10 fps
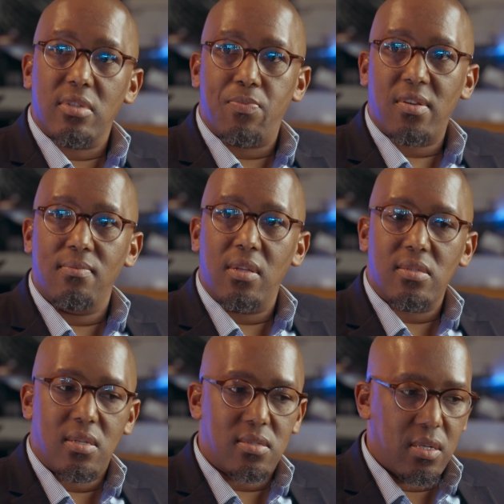A spectrum in the
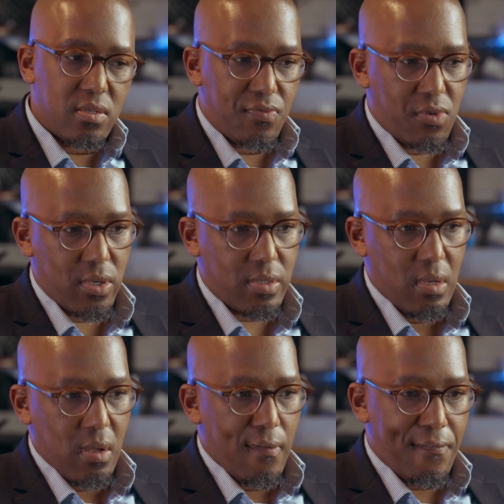sense that you've got
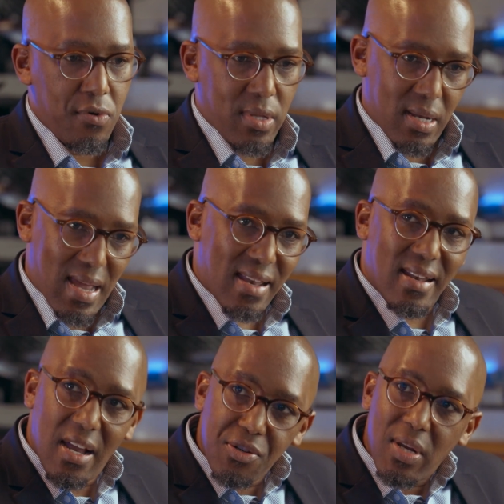food at
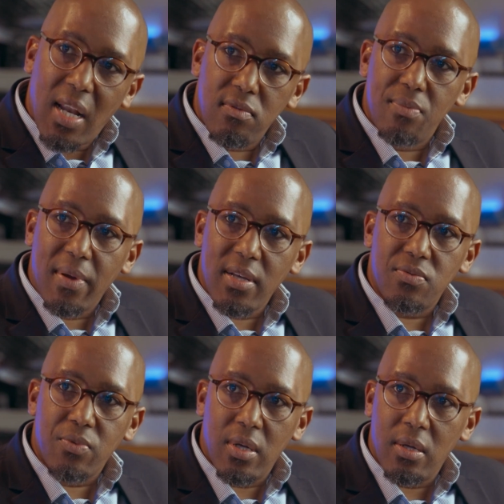an entry-level
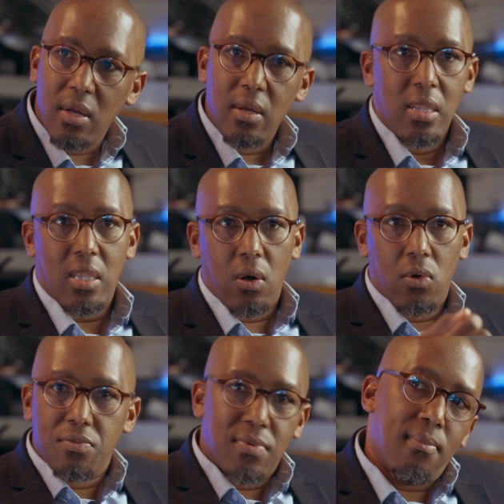base where the
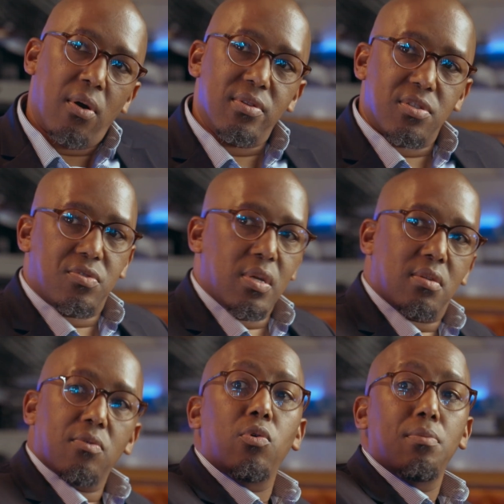old mama on the
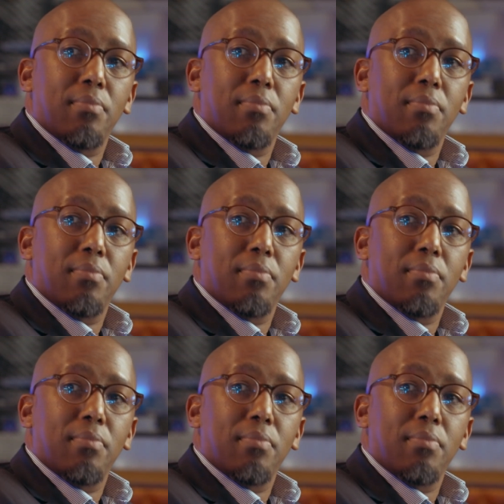street will